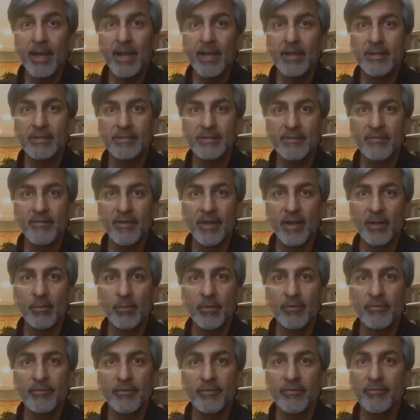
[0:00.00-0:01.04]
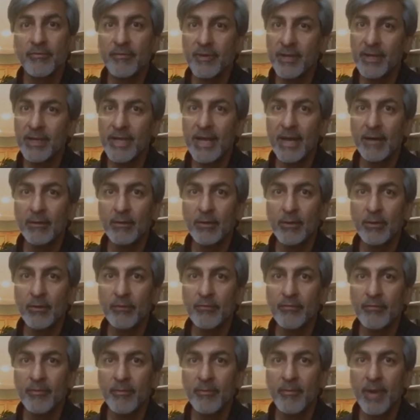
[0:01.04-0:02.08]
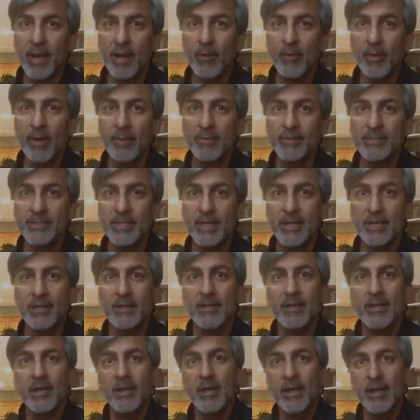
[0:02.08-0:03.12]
and is available for free download from my website,